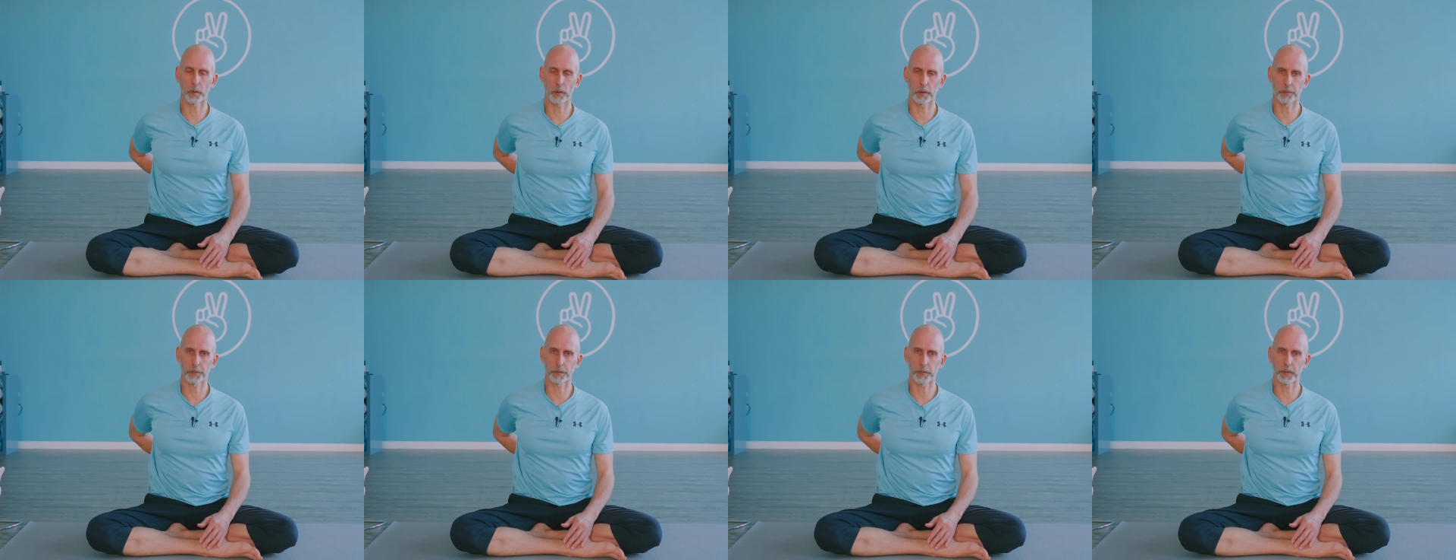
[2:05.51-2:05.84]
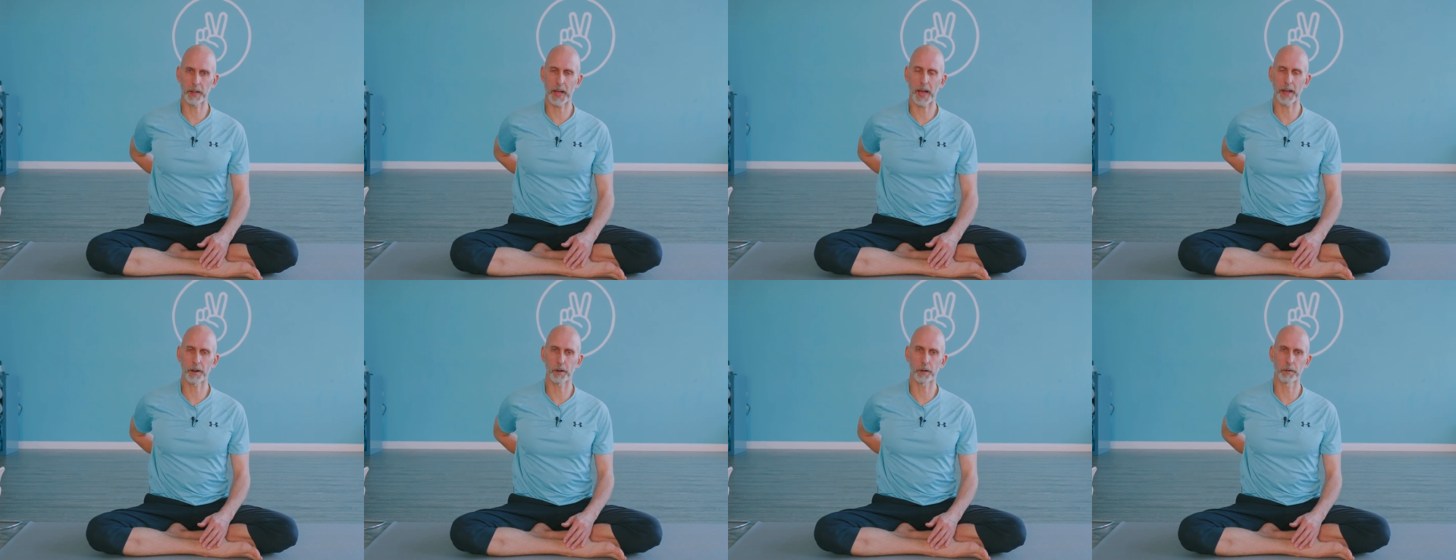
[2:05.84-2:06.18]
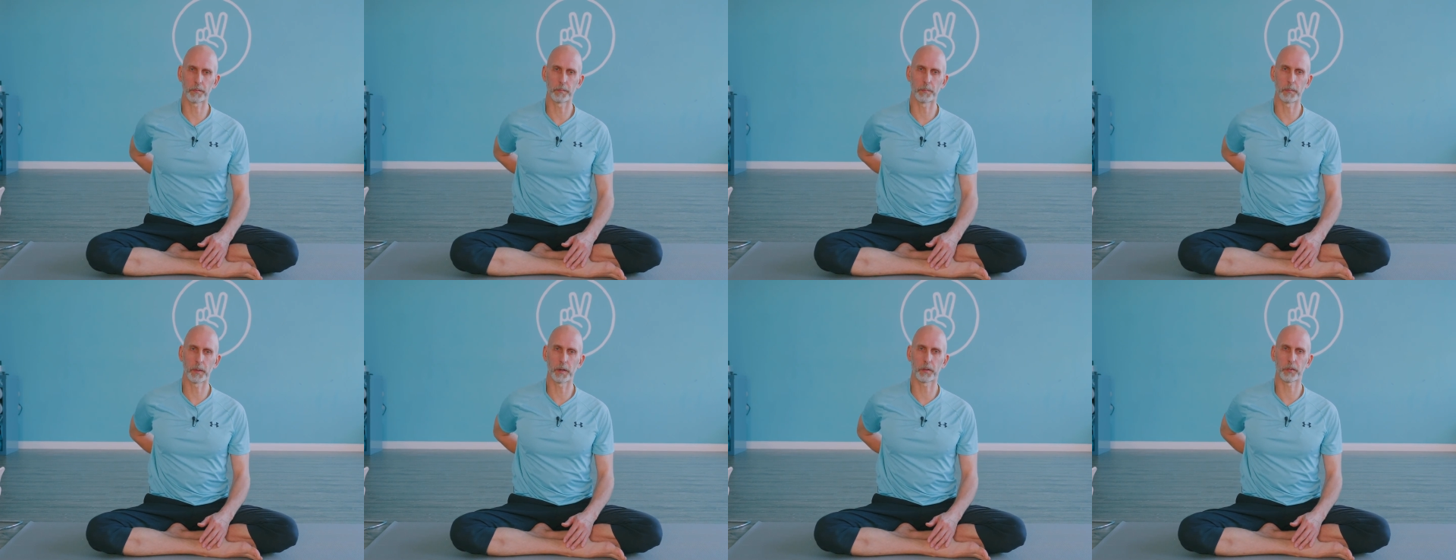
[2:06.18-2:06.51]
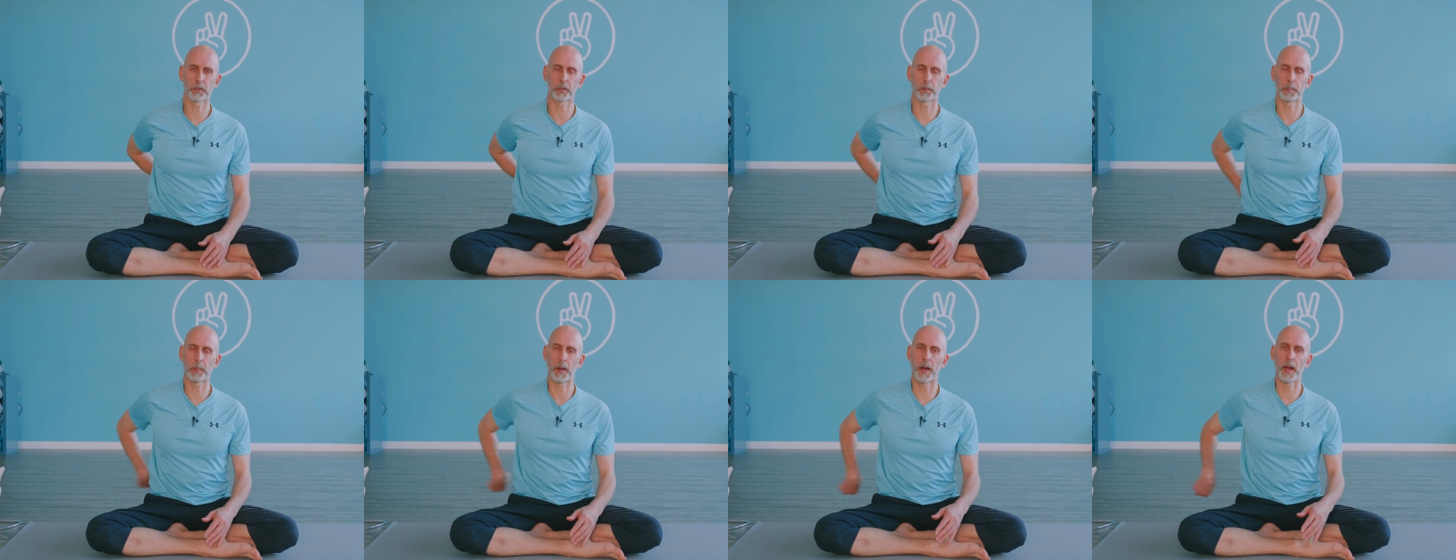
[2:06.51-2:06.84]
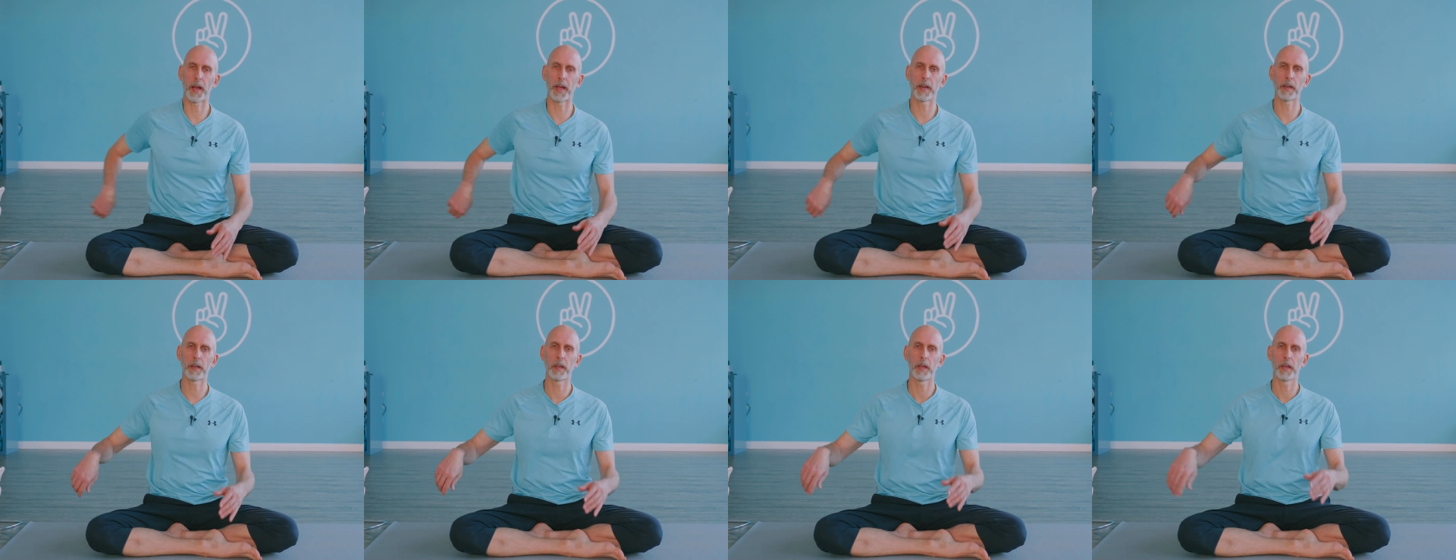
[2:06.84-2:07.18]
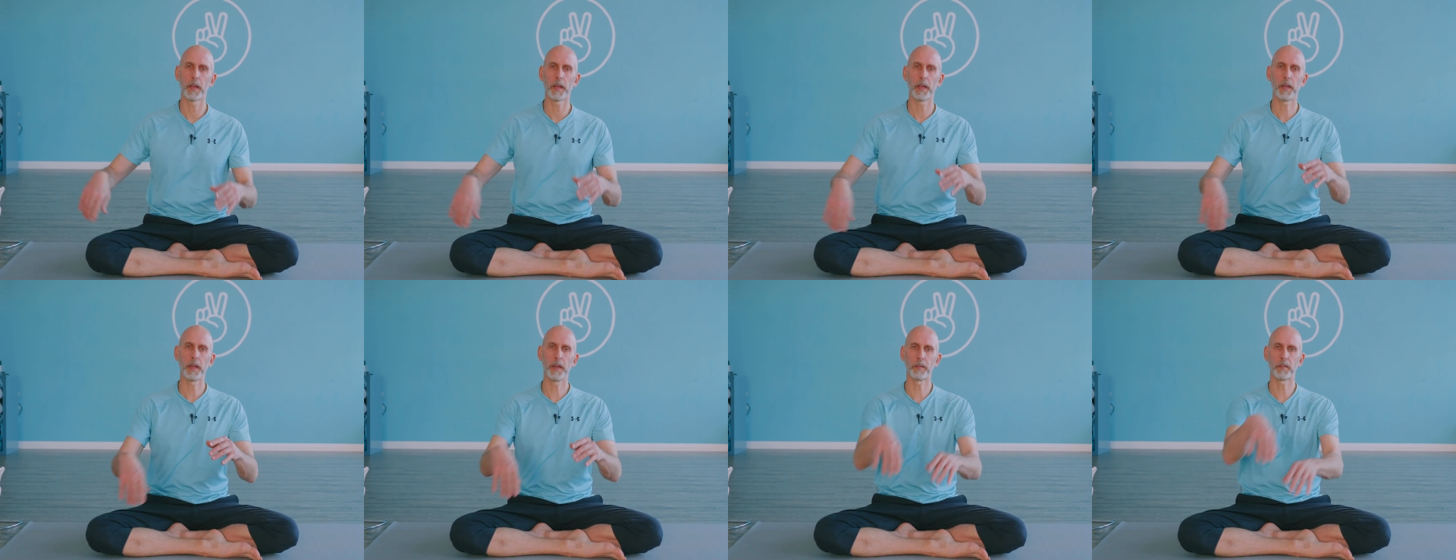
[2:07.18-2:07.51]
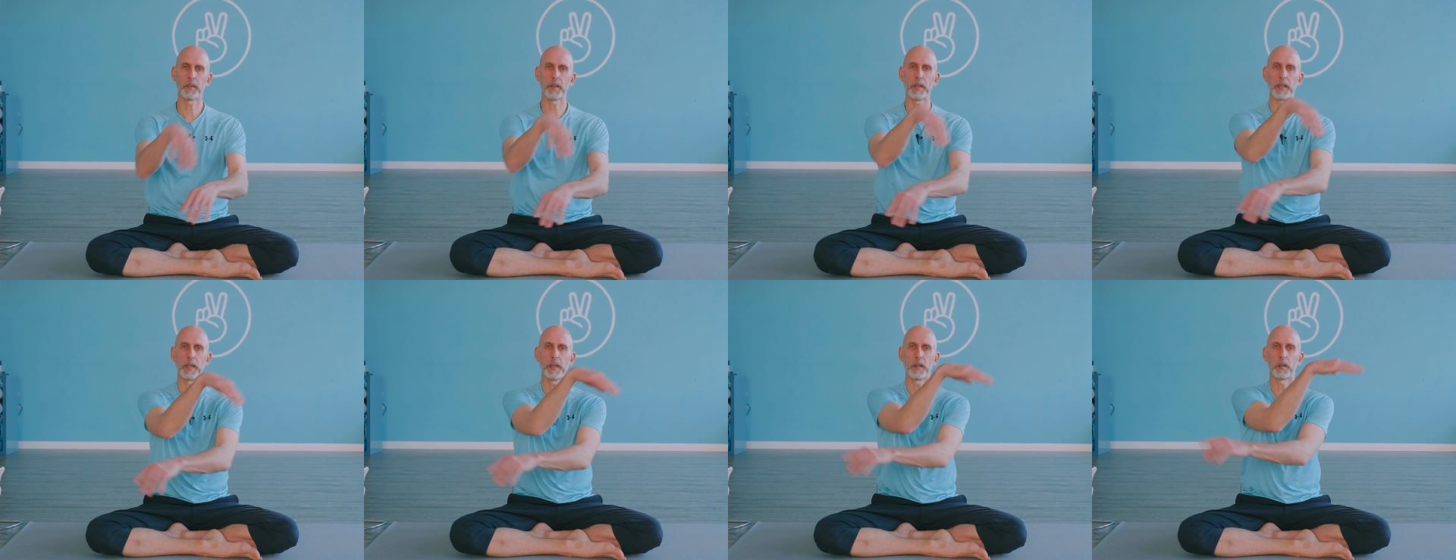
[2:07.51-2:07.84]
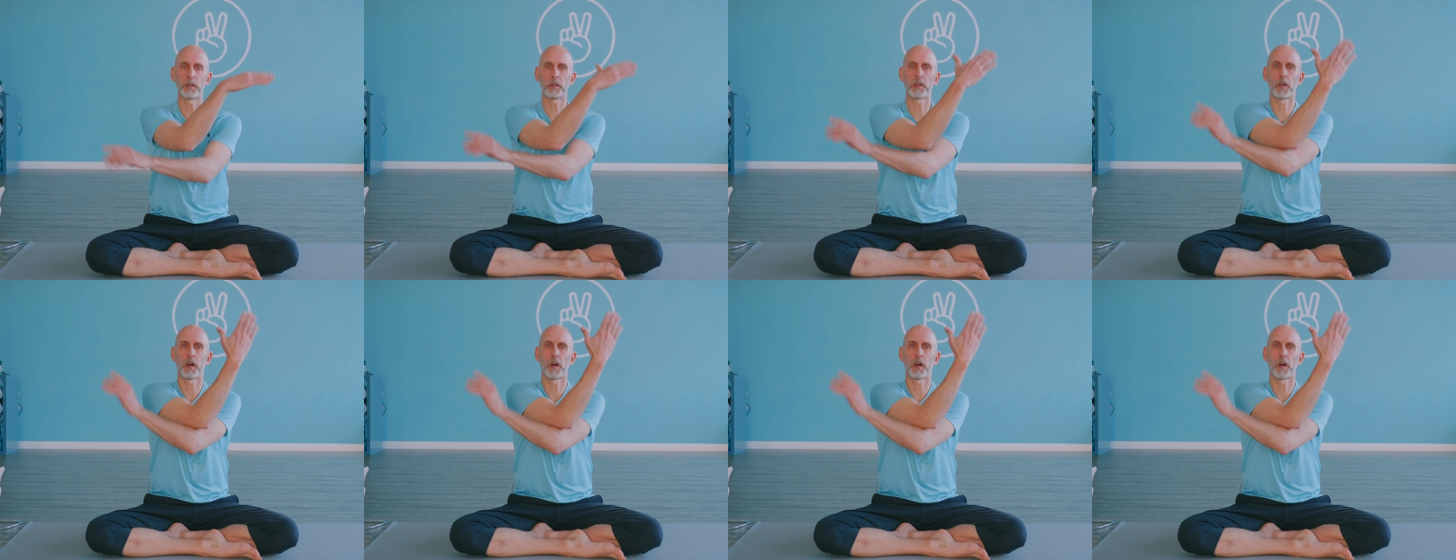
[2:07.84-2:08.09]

or flatter middle spine is eagle